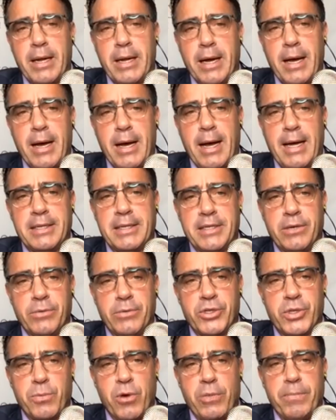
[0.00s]
I, deal with
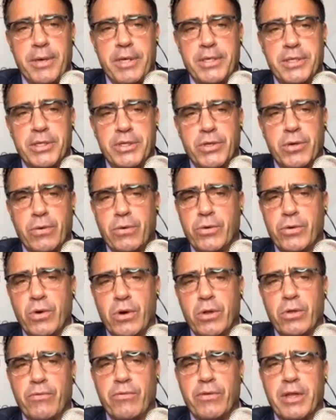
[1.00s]
small business owners
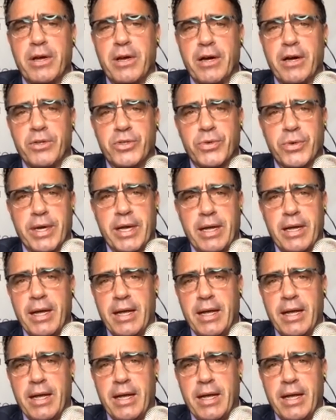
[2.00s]
all over the country,